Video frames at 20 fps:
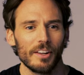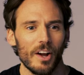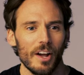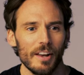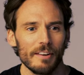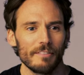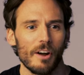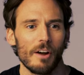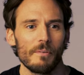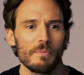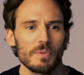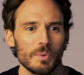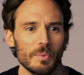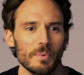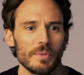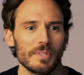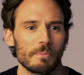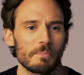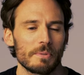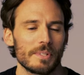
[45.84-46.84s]
kind of, I was
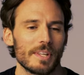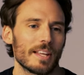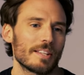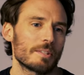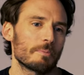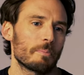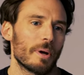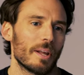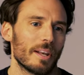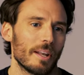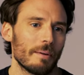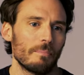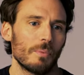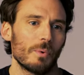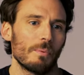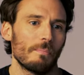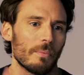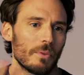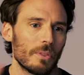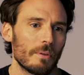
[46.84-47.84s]
always obsessed by like
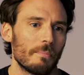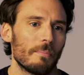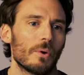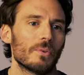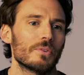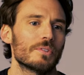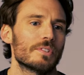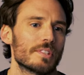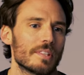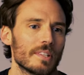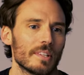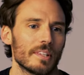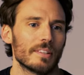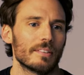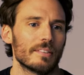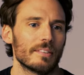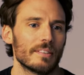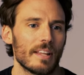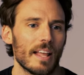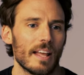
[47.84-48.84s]
more the
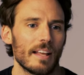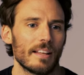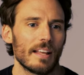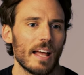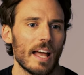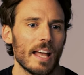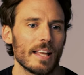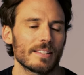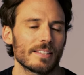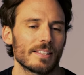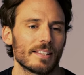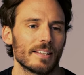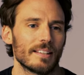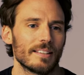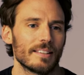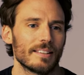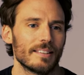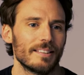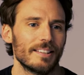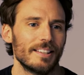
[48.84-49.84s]
monster-esque
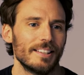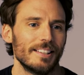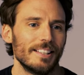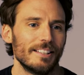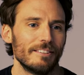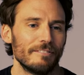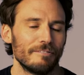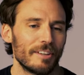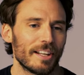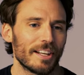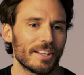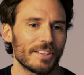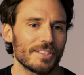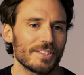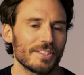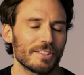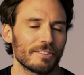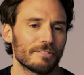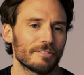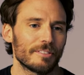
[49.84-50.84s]

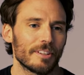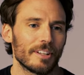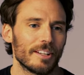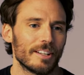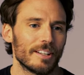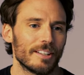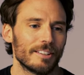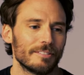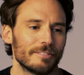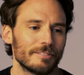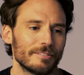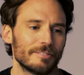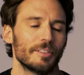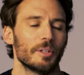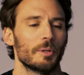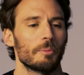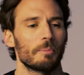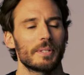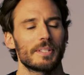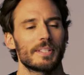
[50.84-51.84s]
villains of uh,
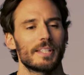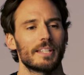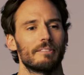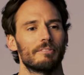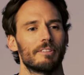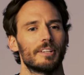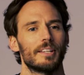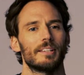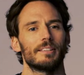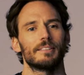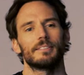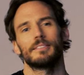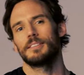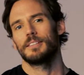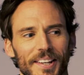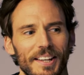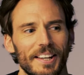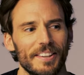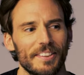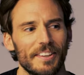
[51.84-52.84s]
film and TV.
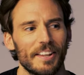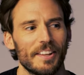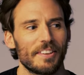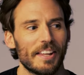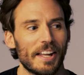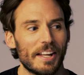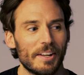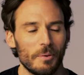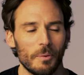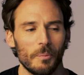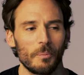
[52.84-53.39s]
And then they